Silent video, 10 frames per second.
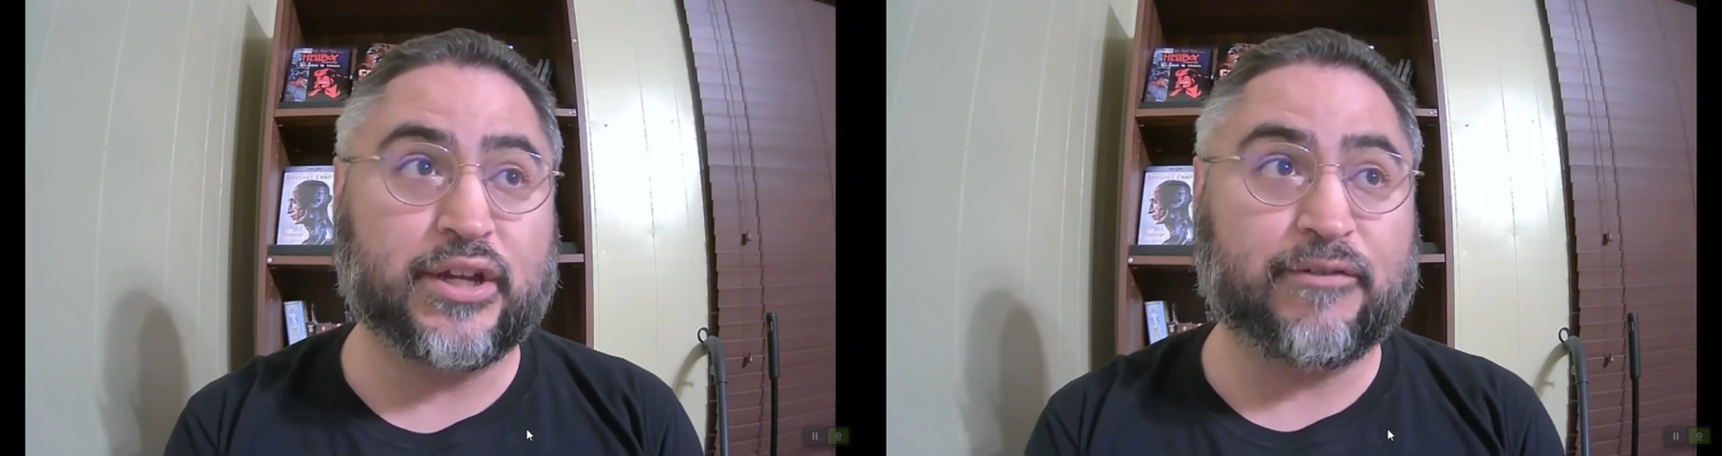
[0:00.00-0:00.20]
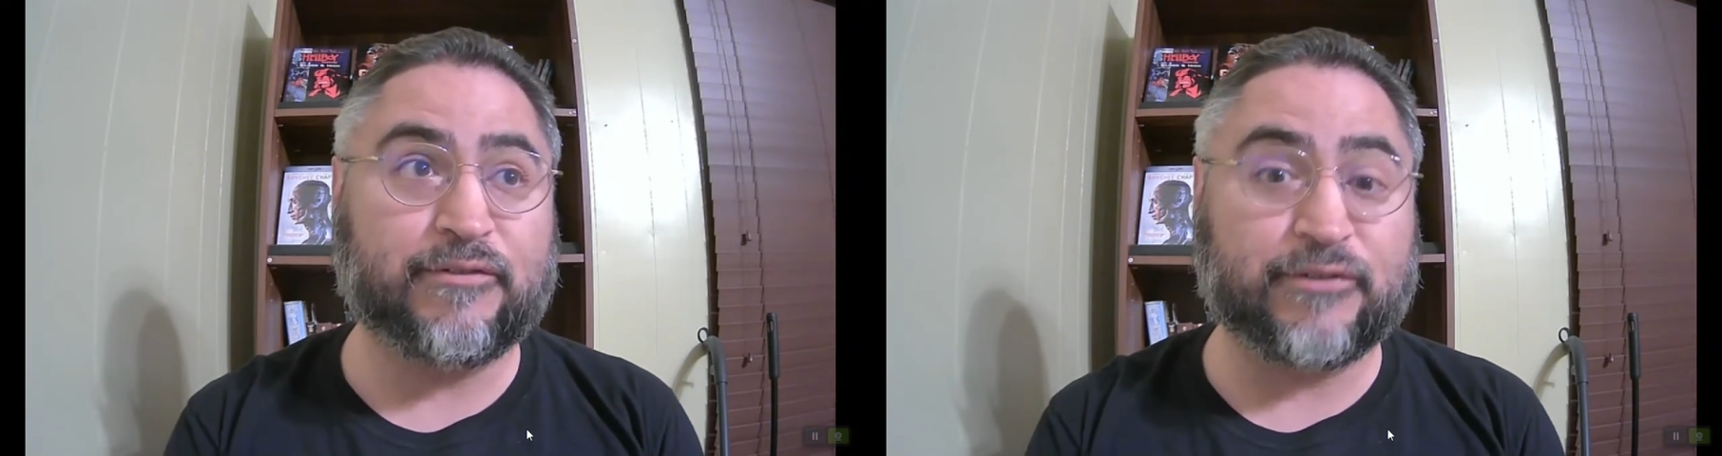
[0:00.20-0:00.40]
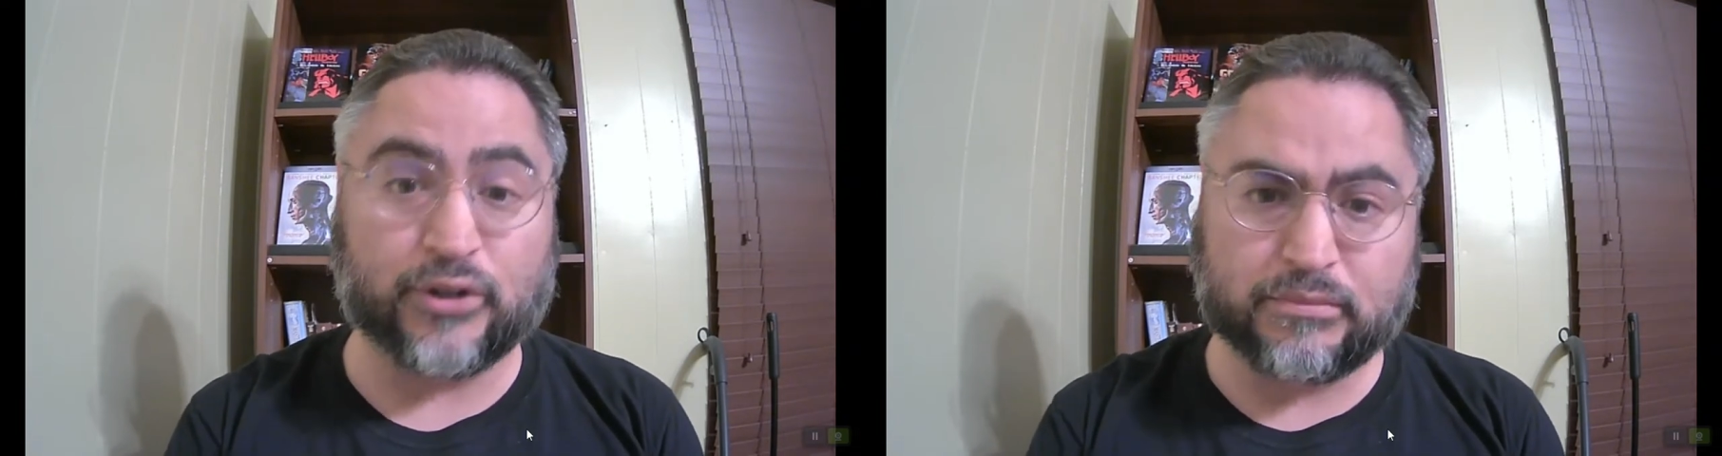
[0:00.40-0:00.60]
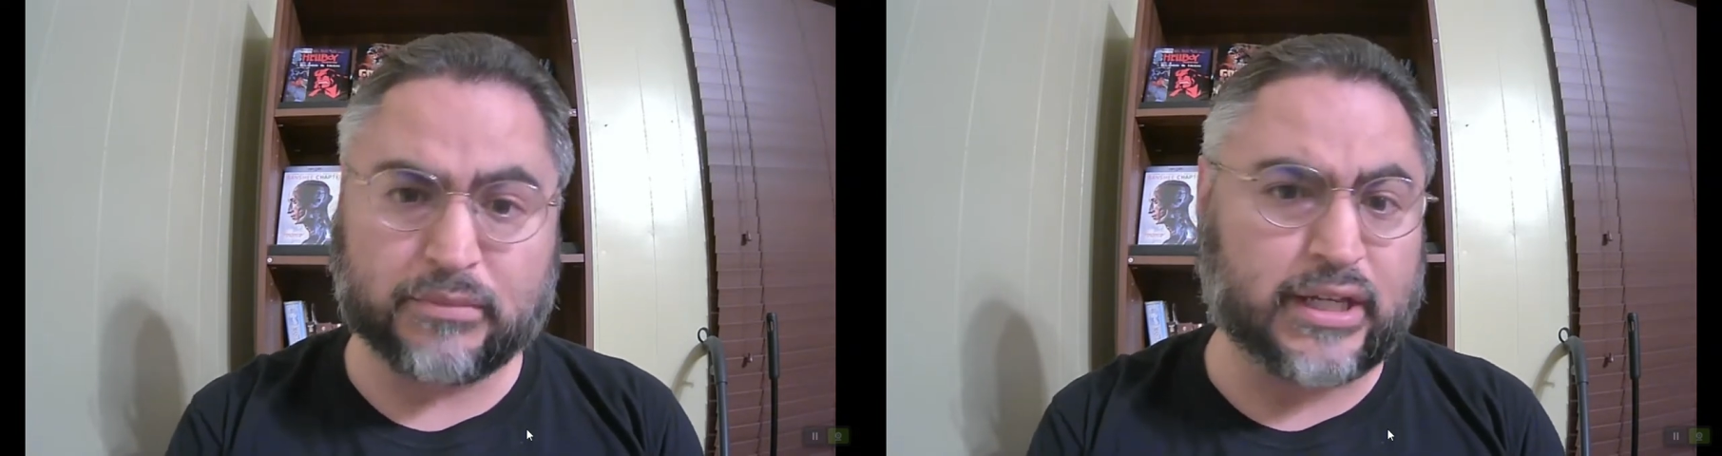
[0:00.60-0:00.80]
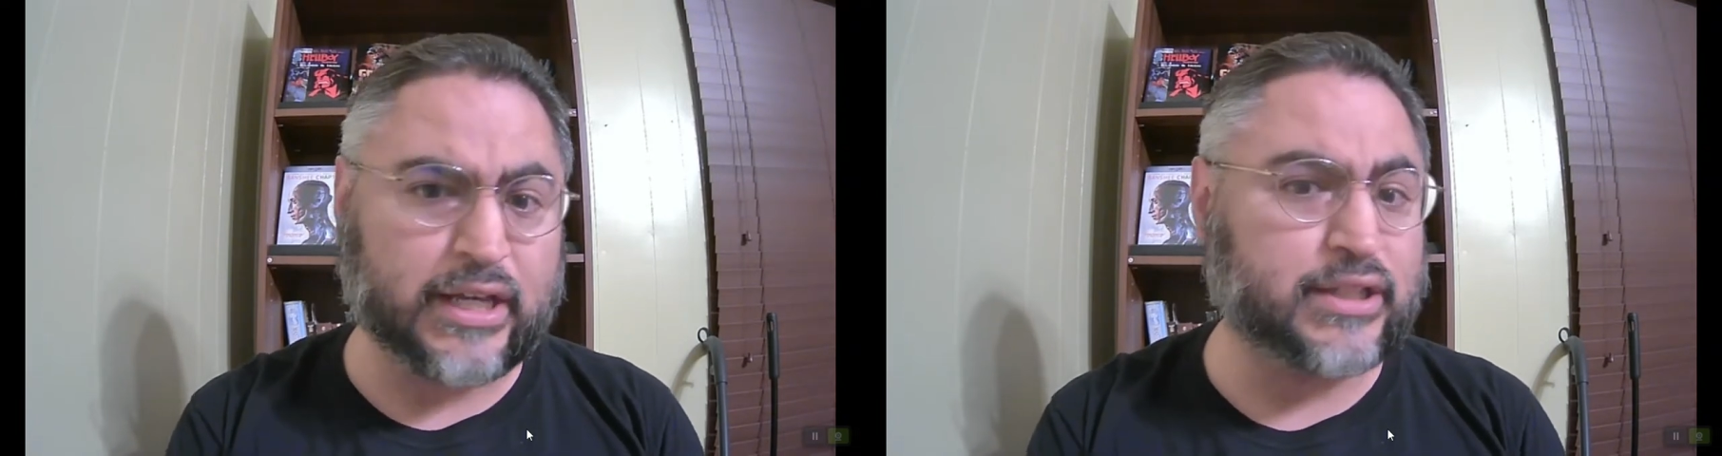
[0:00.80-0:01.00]

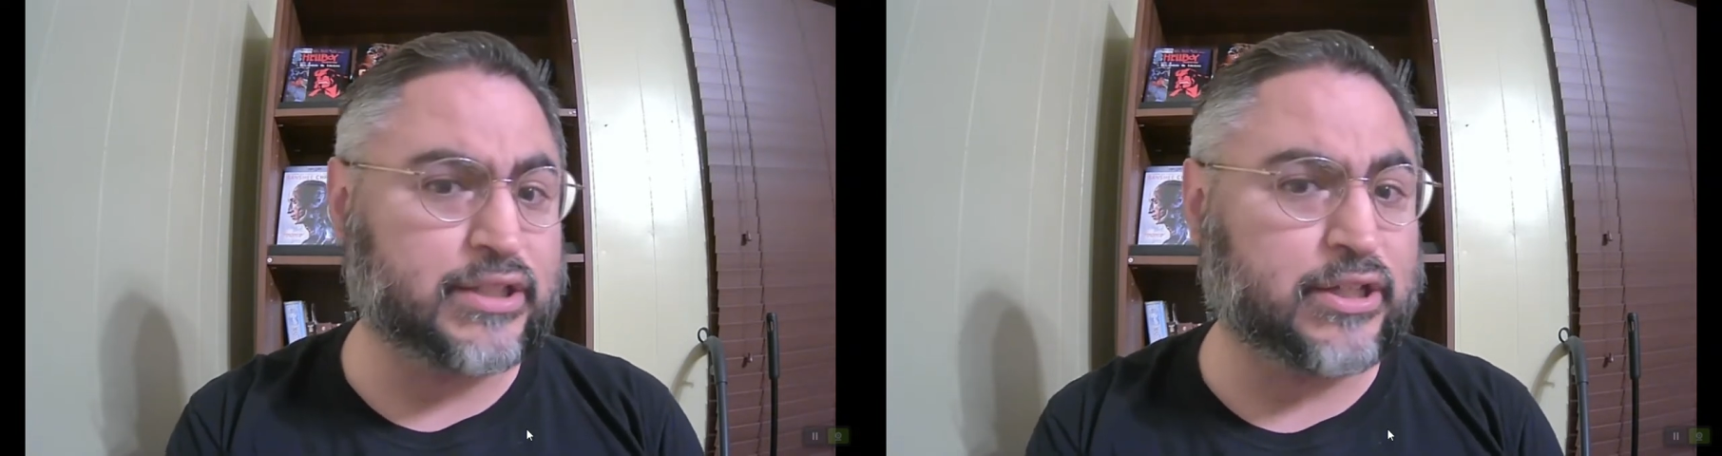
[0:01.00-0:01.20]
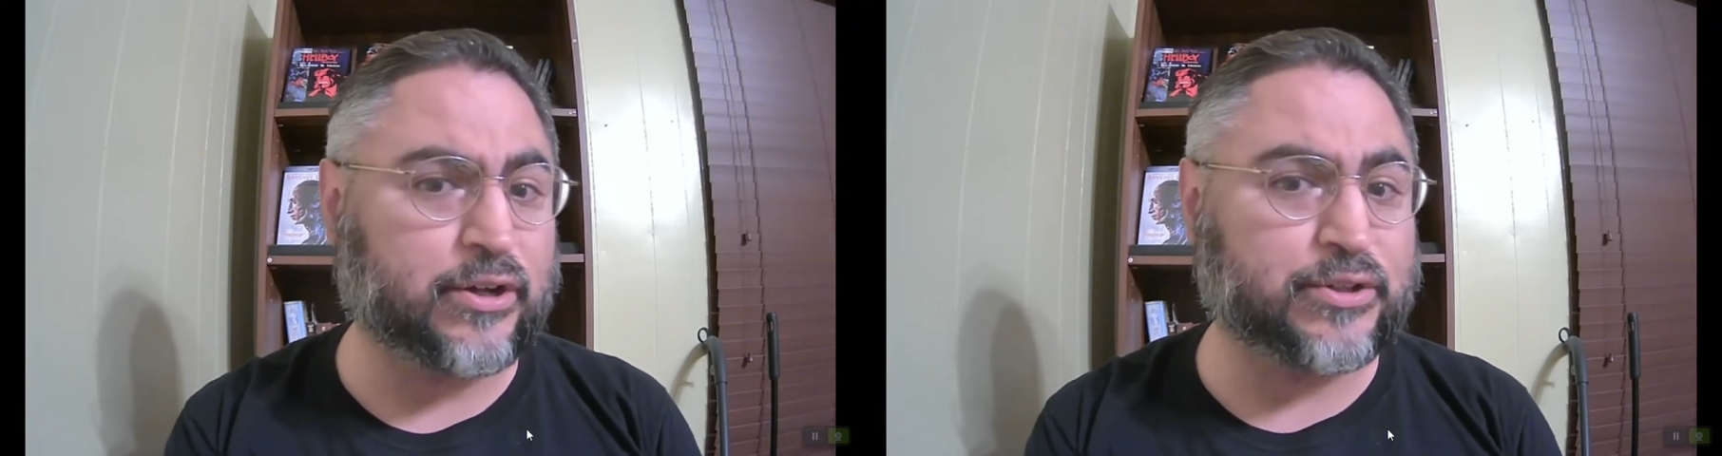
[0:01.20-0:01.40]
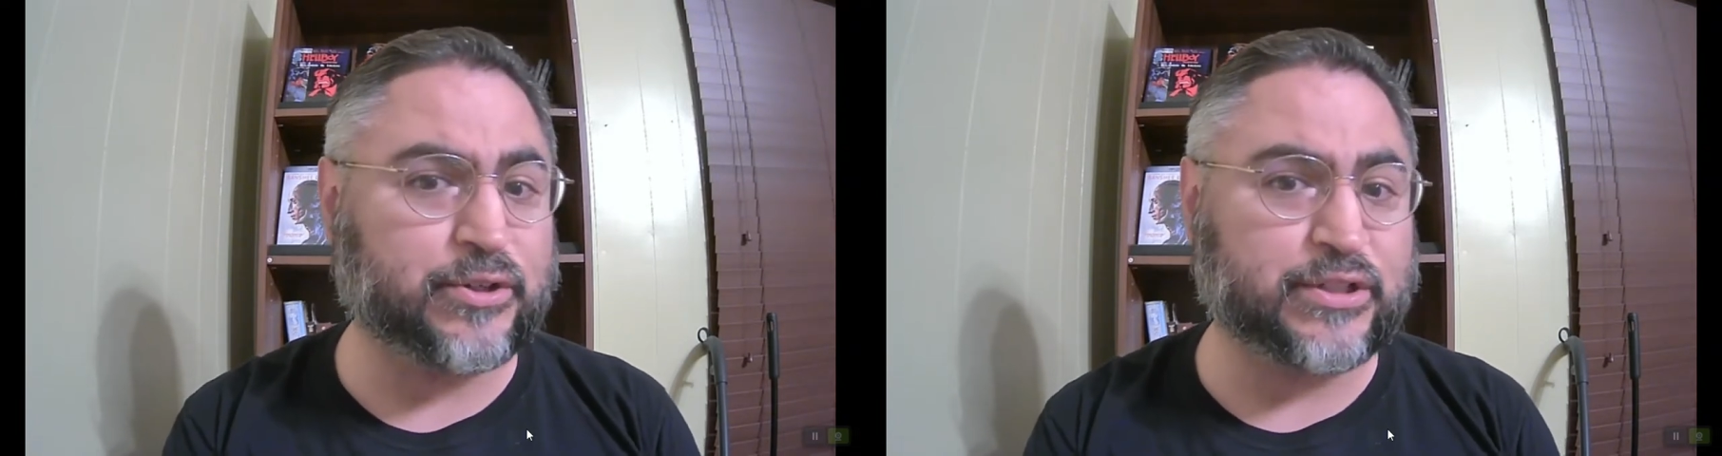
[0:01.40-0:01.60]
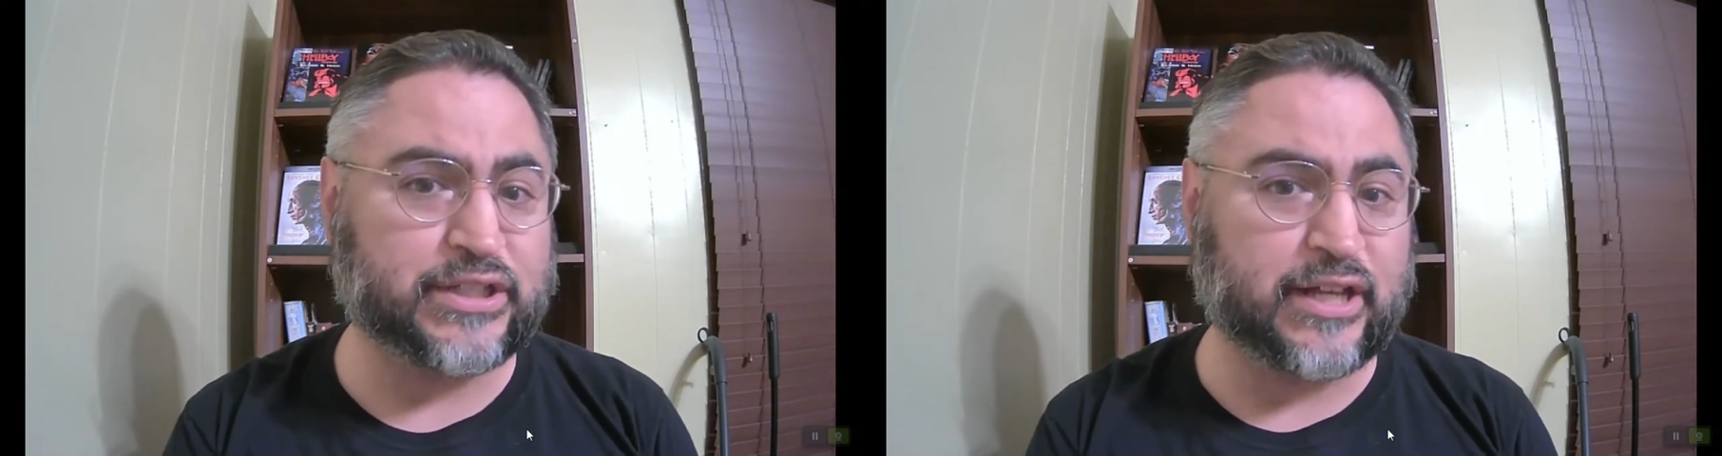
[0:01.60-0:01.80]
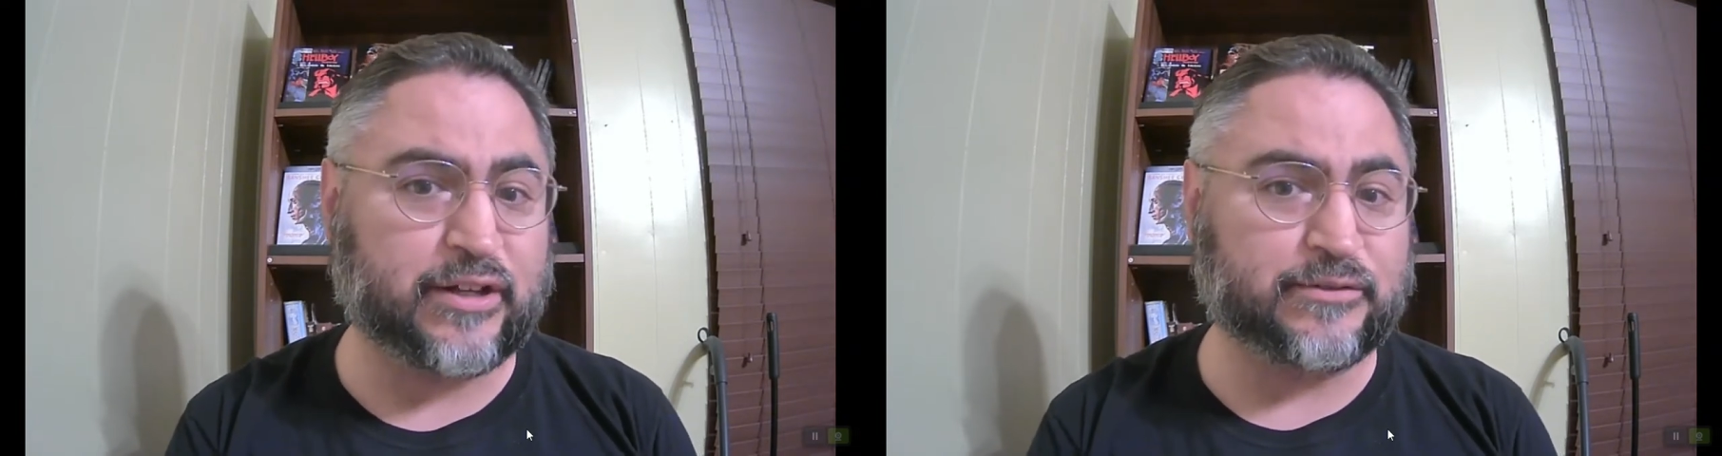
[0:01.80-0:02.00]
firmly installed
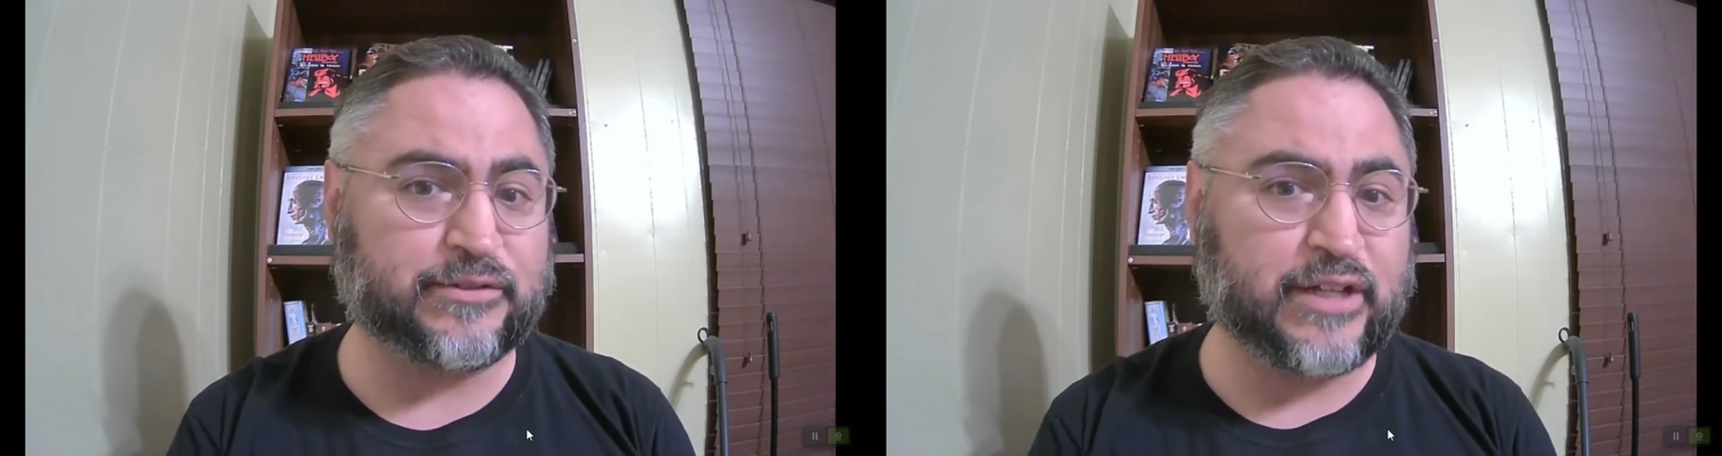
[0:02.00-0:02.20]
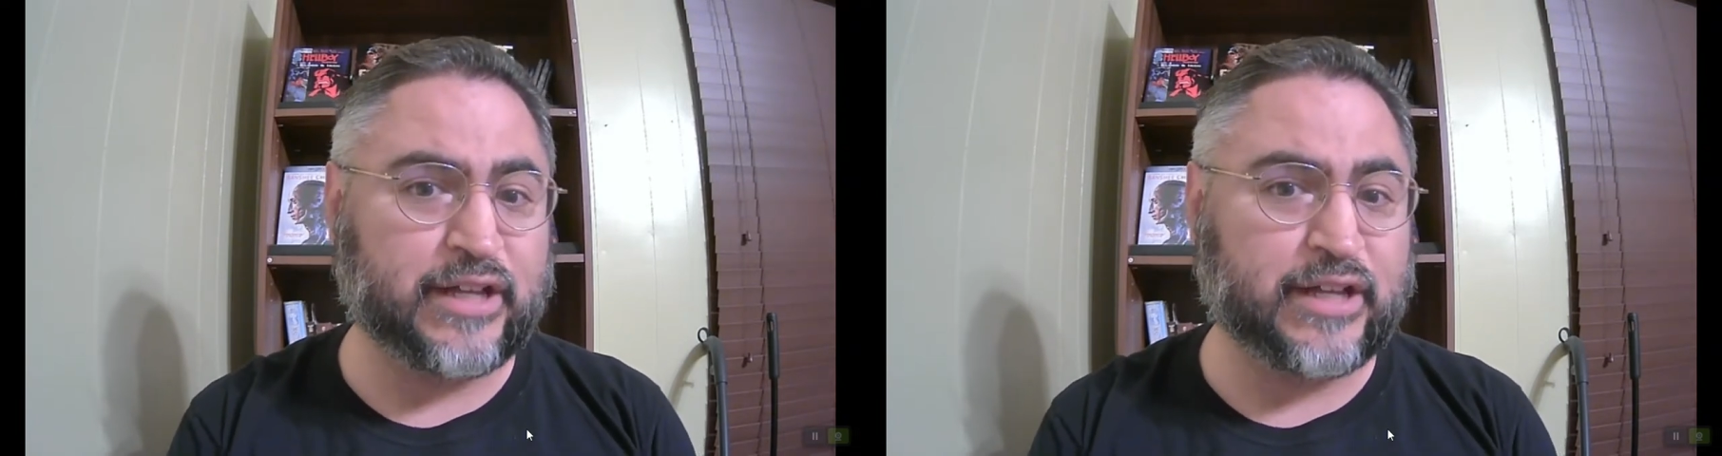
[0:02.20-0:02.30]
herself